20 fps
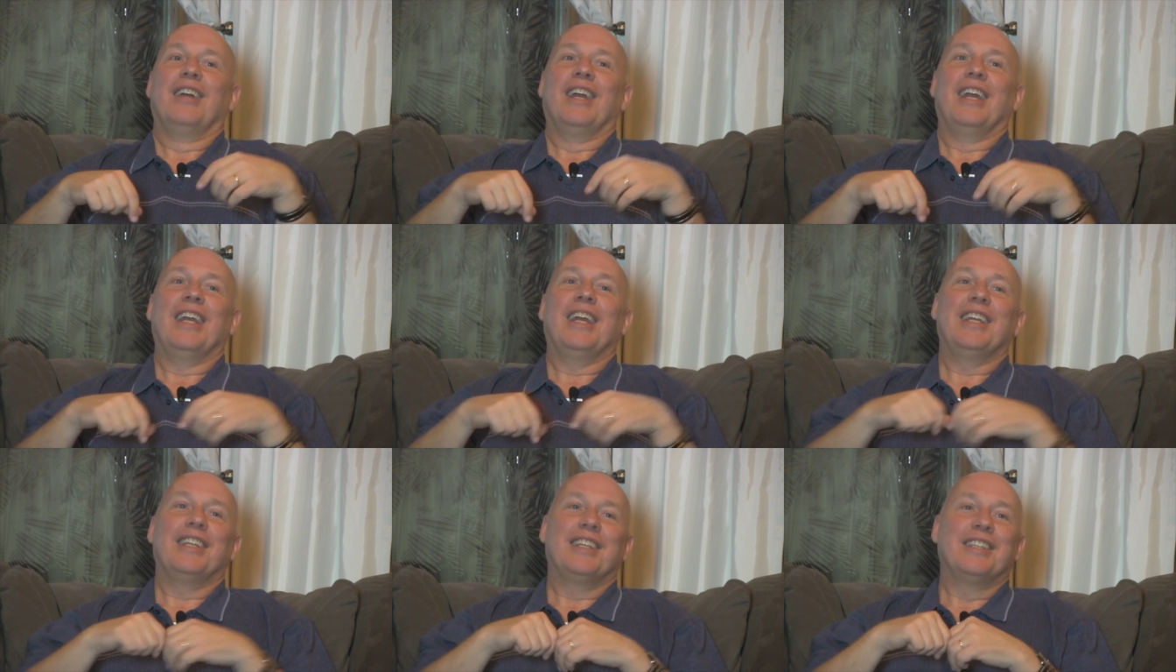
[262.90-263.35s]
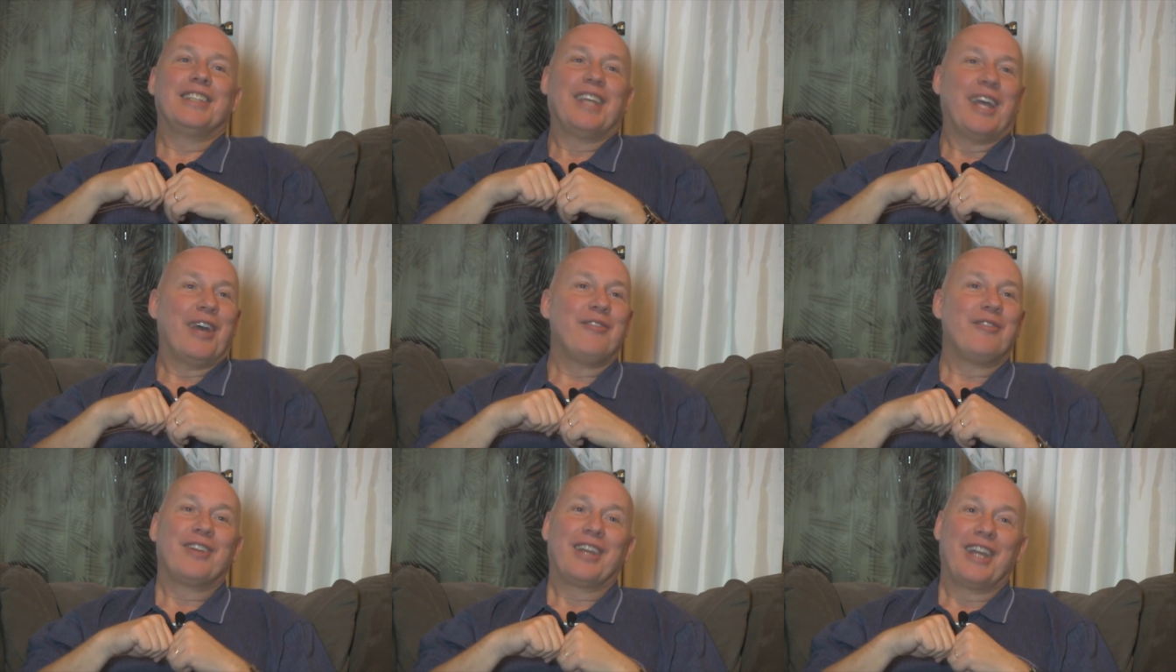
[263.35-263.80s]
he says,
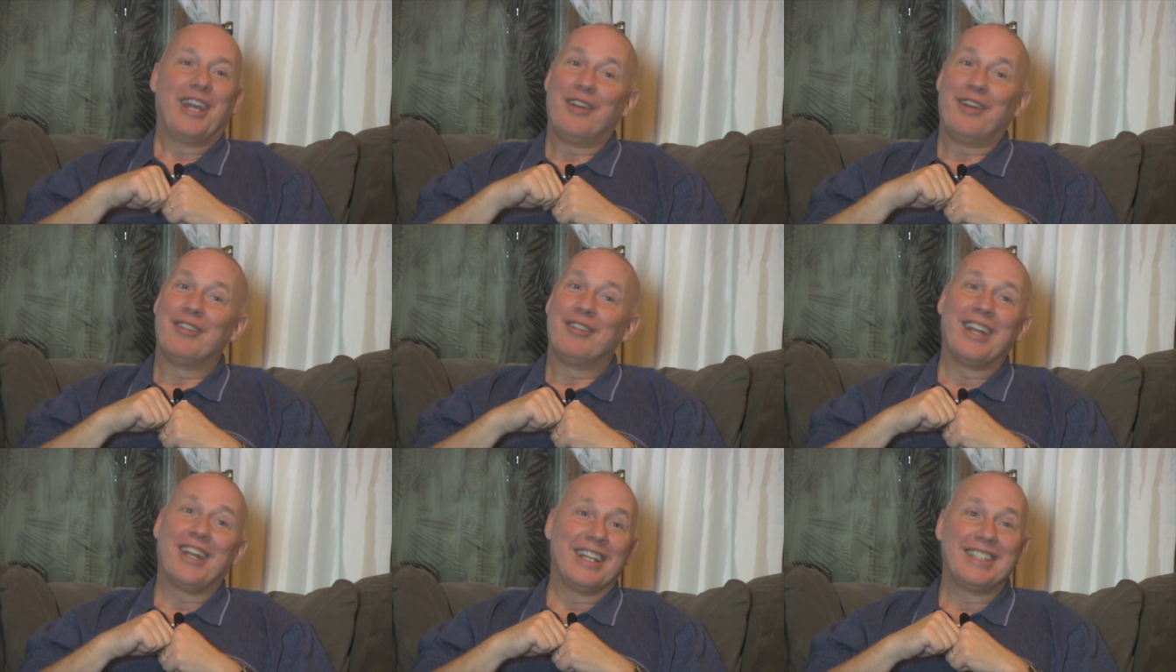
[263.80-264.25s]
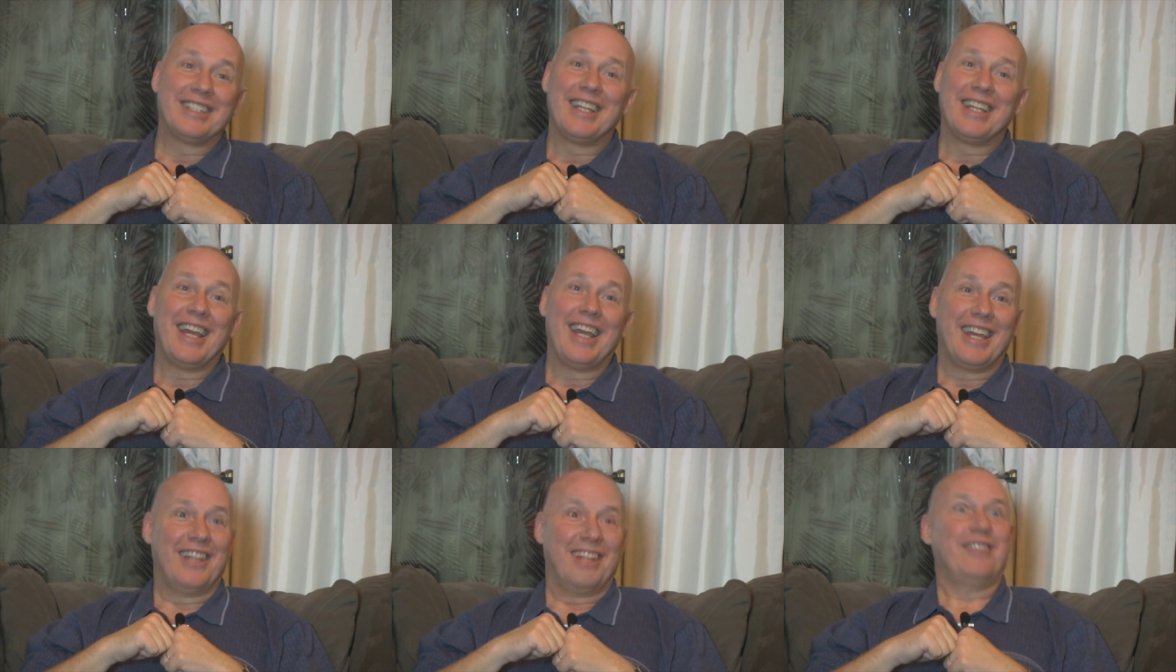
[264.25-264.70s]
have a, have a nice
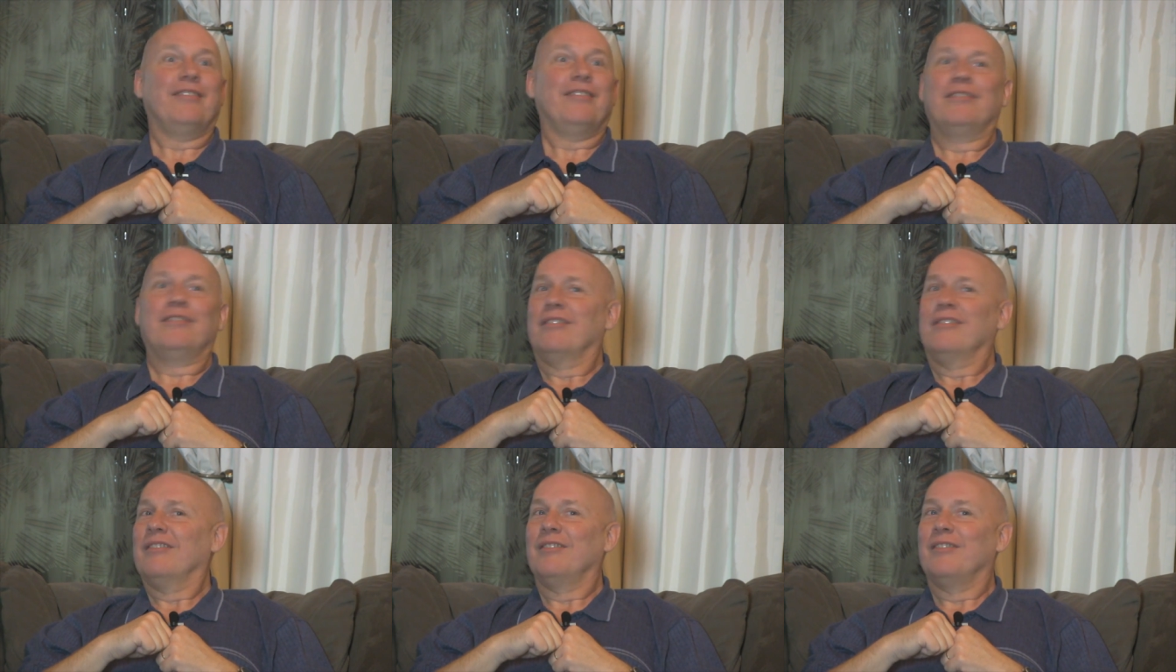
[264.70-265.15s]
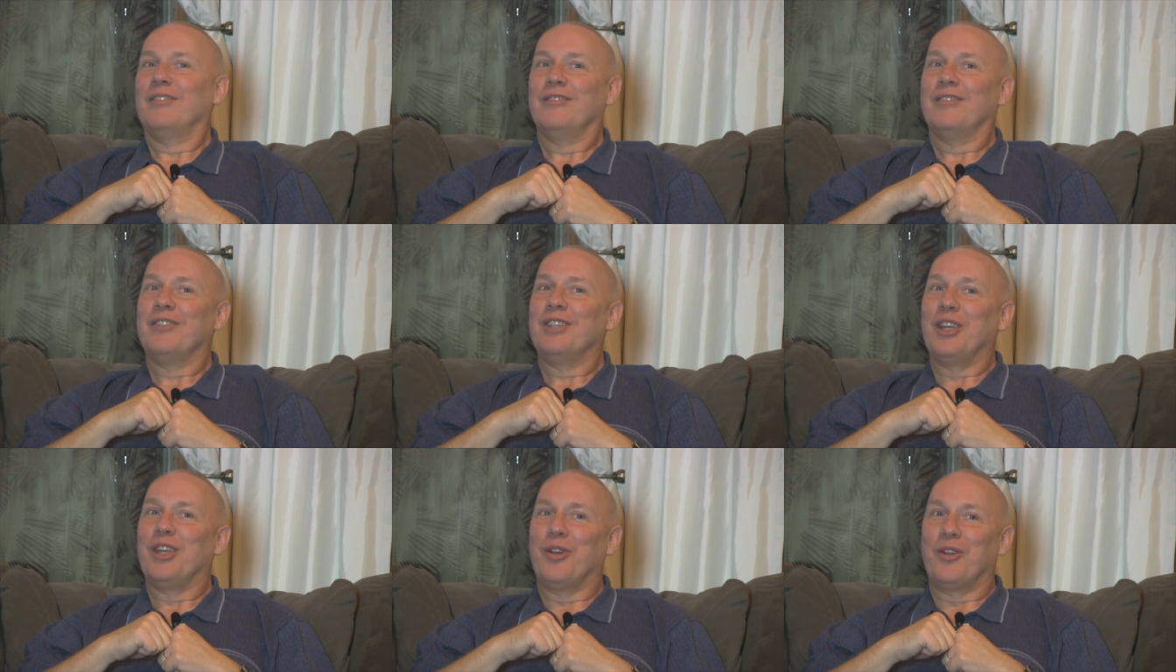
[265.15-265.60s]
day, and
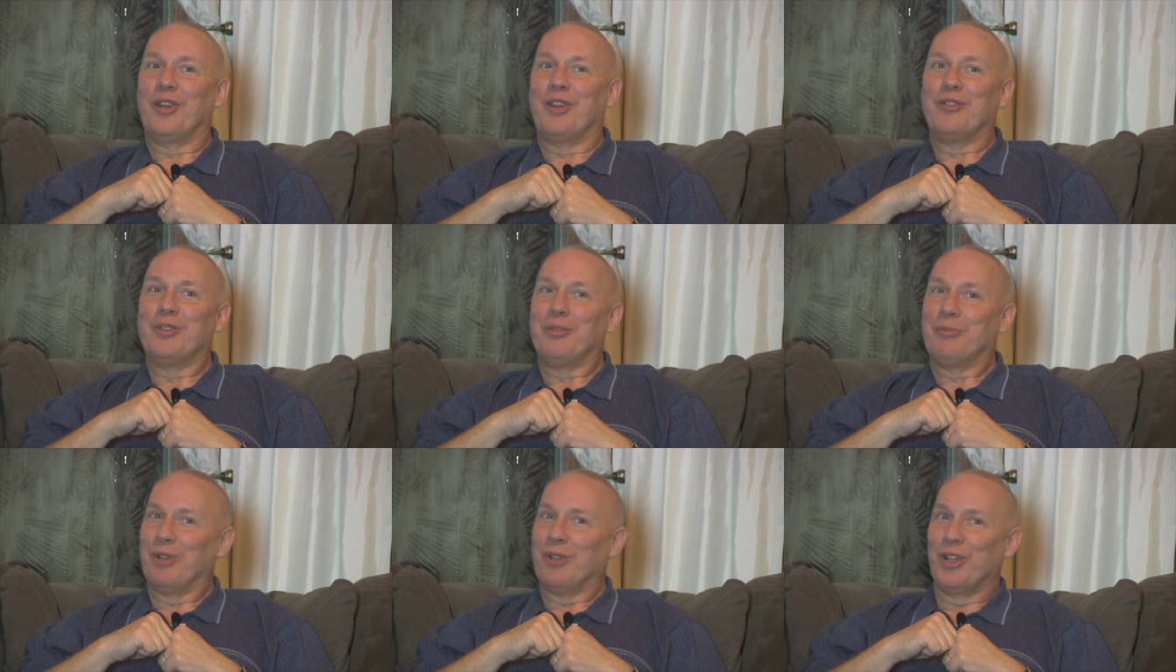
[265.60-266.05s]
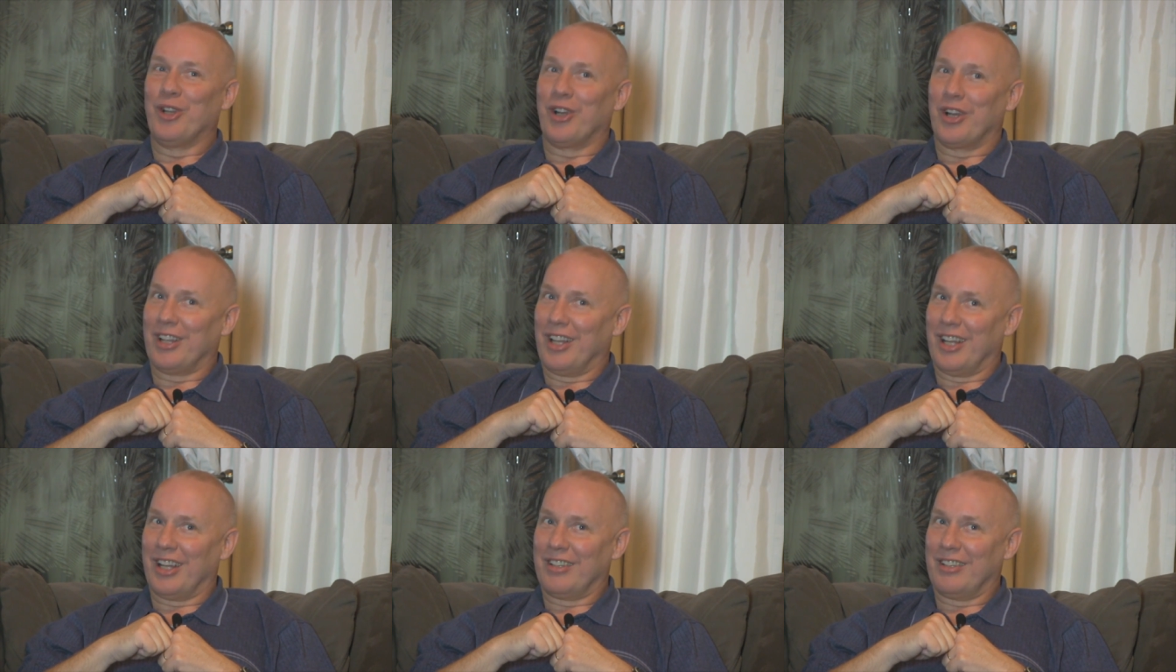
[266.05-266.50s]
Neo gives him a
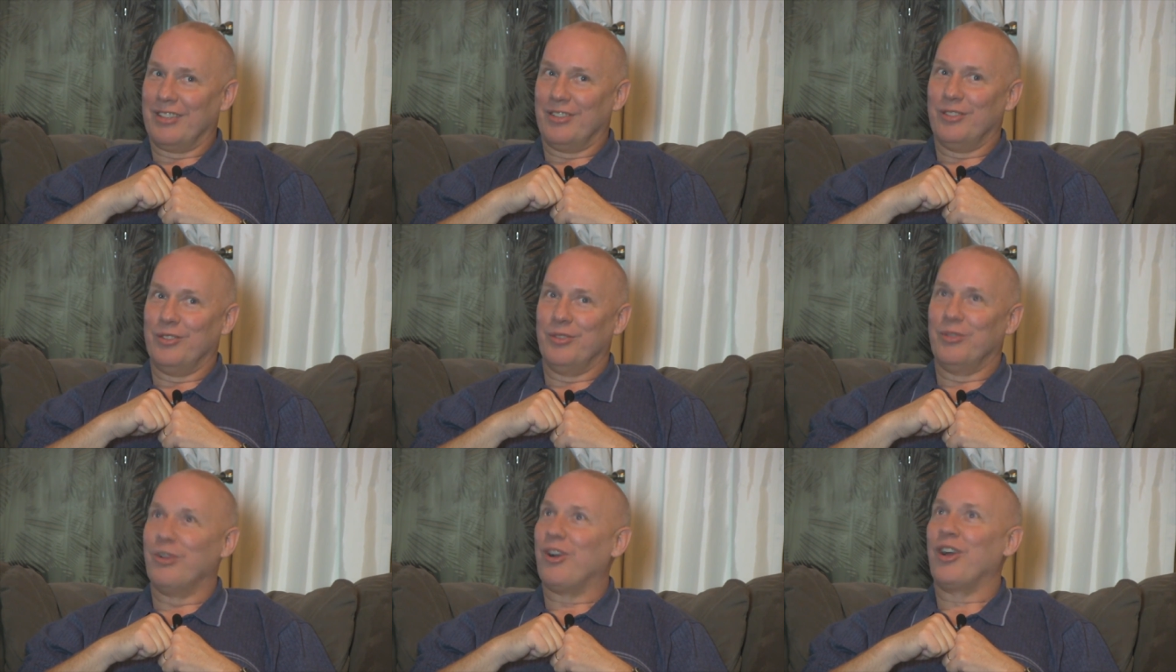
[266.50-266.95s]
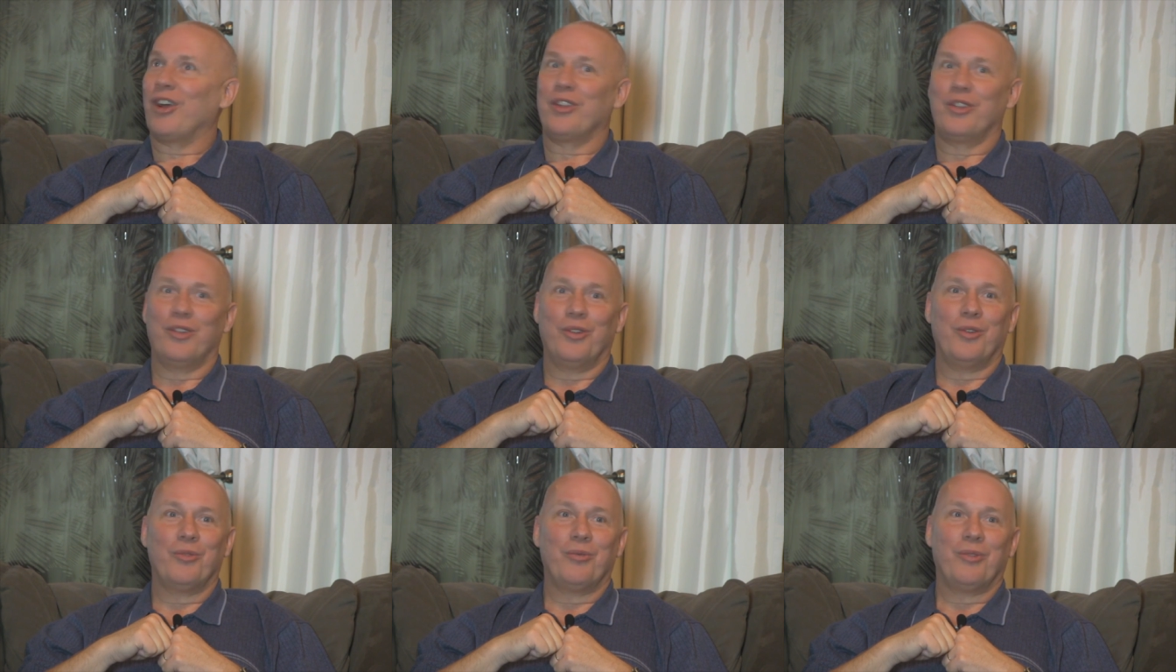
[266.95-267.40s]
look like, who are
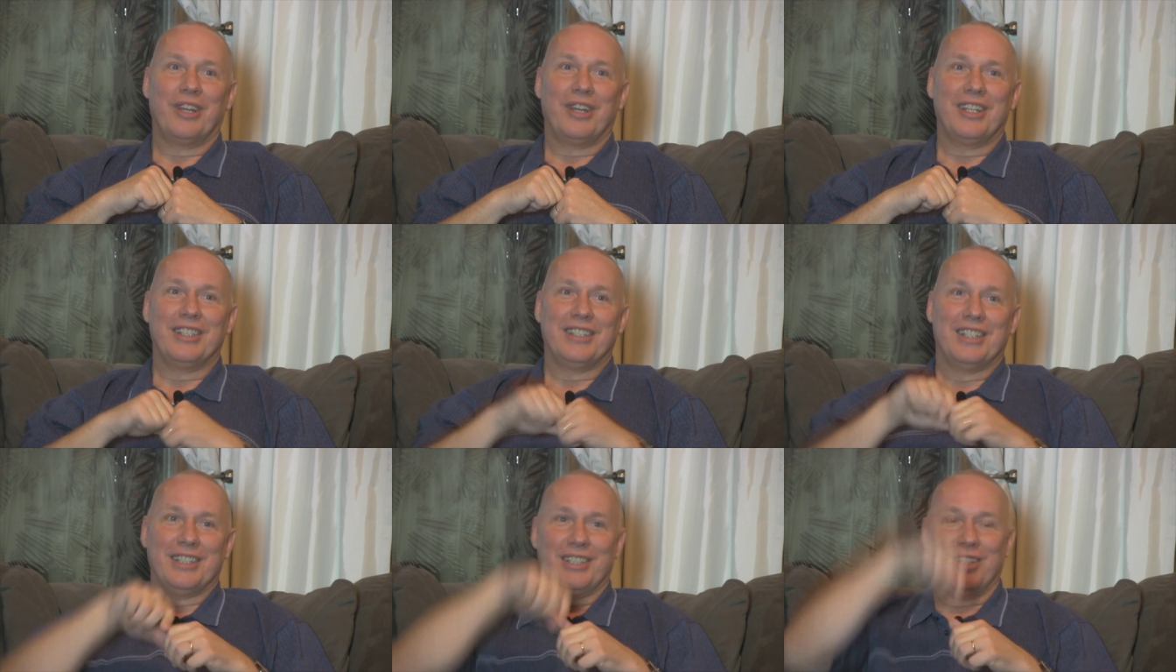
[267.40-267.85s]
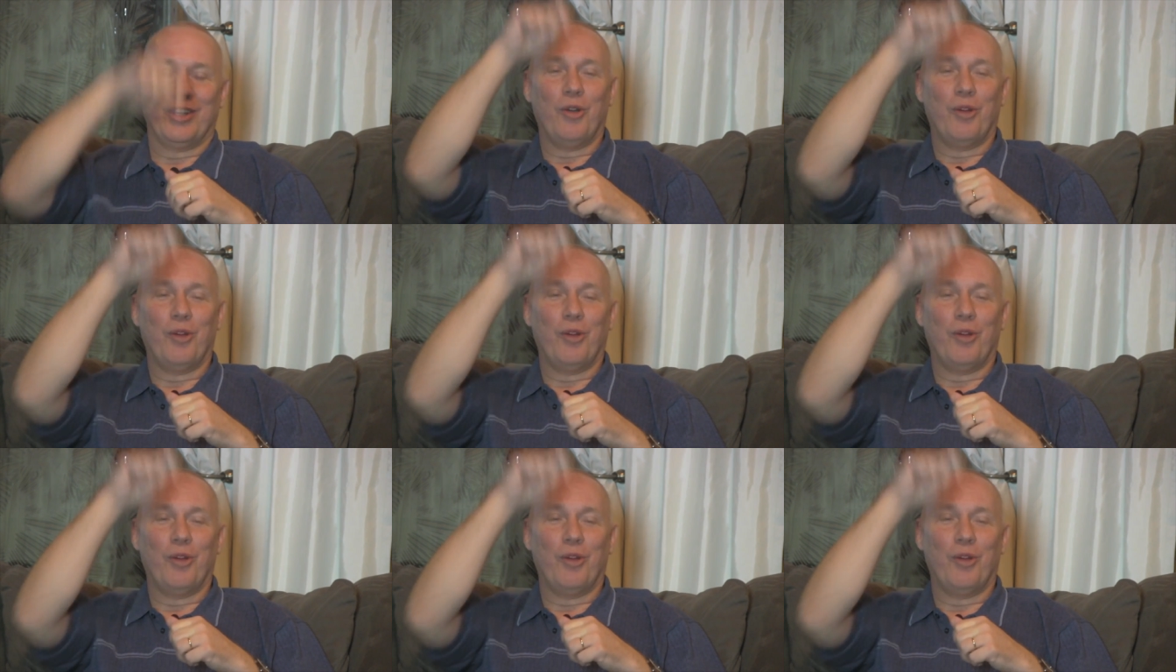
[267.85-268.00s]
you and what is this?